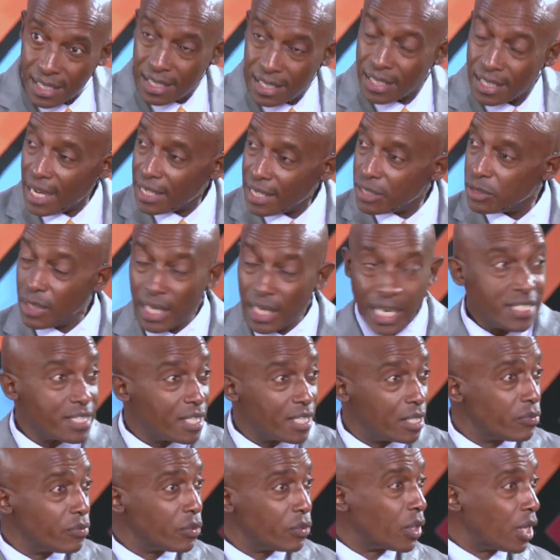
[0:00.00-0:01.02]
in the actual engine
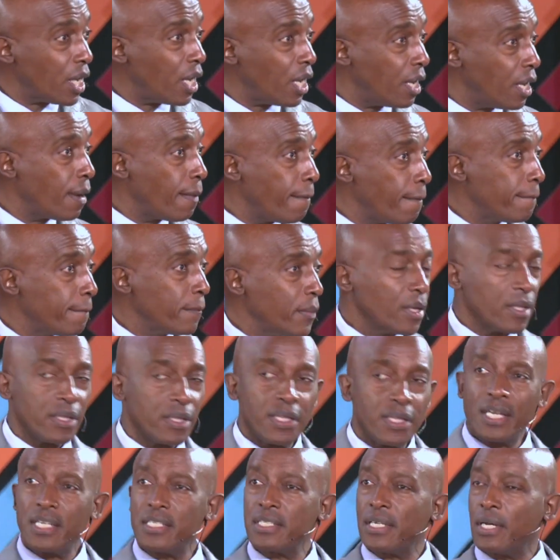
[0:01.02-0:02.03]
of your car.
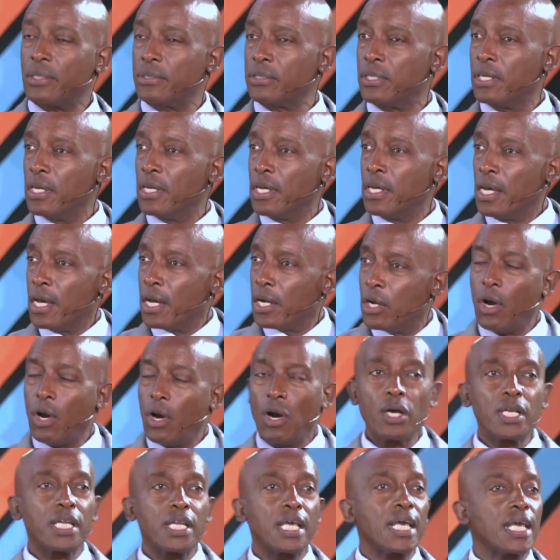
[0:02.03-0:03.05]
That is out.
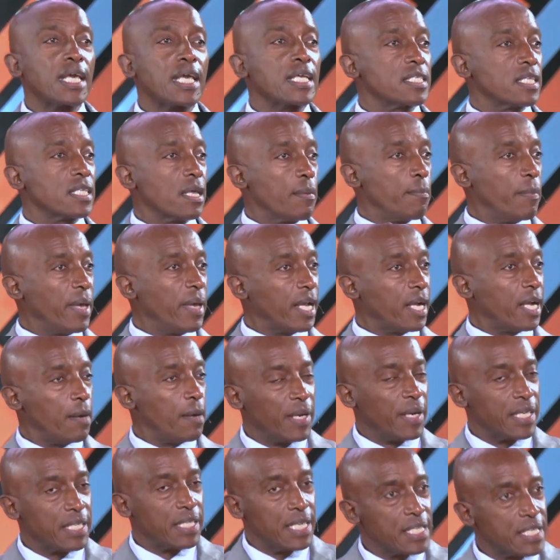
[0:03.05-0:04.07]
God is the maker,
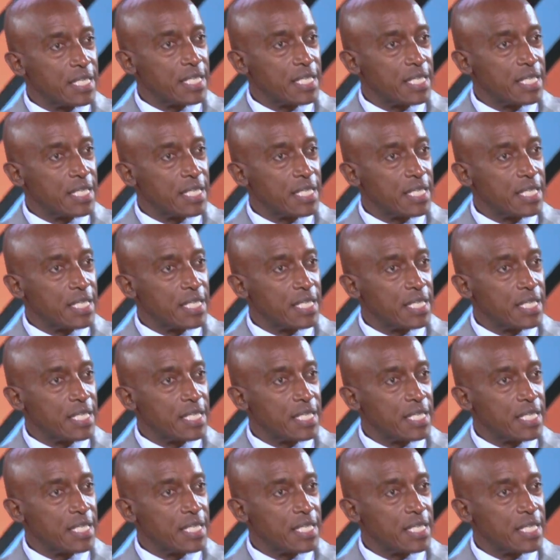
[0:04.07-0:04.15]
but he is